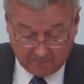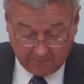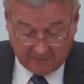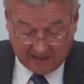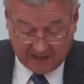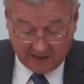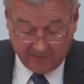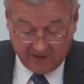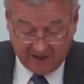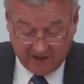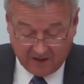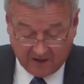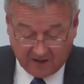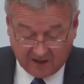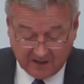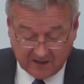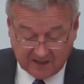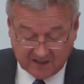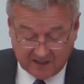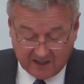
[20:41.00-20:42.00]
My immediate
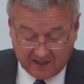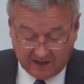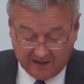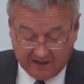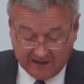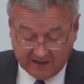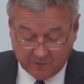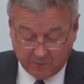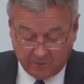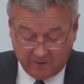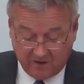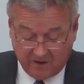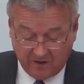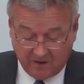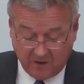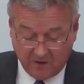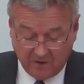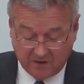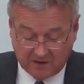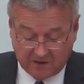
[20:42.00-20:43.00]
concern is with the
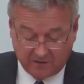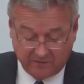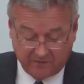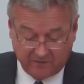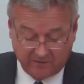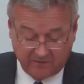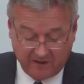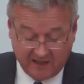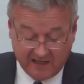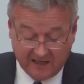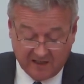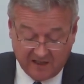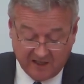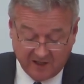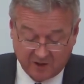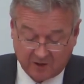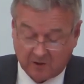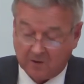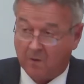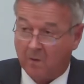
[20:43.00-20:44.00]
use of
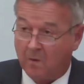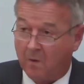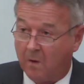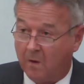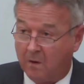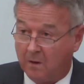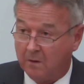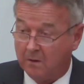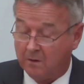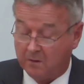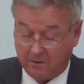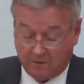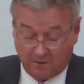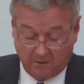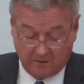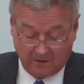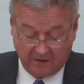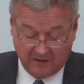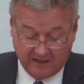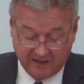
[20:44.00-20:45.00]
English law
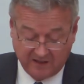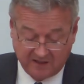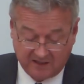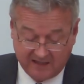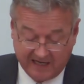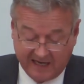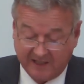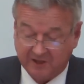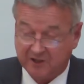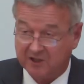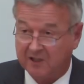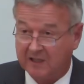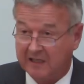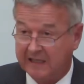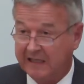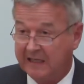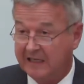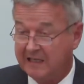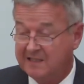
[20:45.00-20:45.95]
internationally.